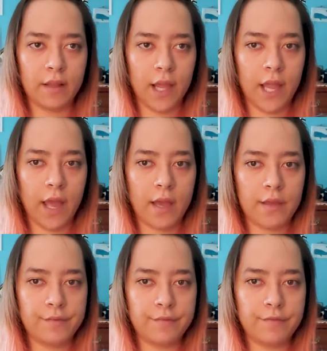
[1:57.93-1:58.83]
Like
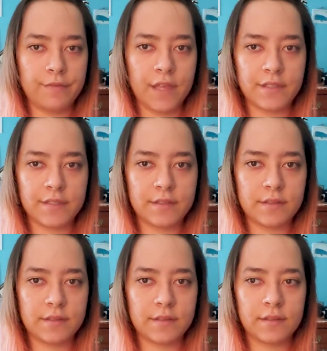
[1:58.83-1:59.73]
I've that's
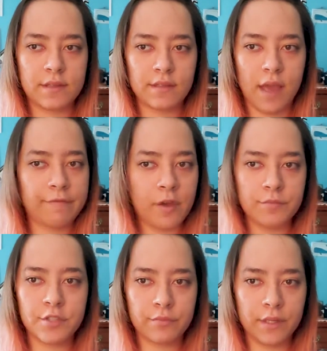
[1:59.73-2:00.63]
that I've
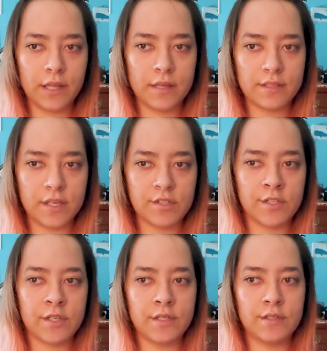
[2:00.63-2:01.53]
come to the
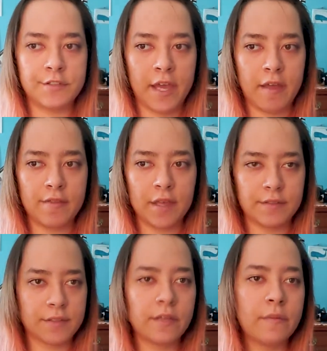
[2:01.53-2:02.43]
realization that
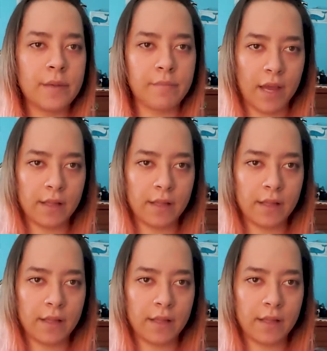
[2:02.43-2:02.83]
that's going to be my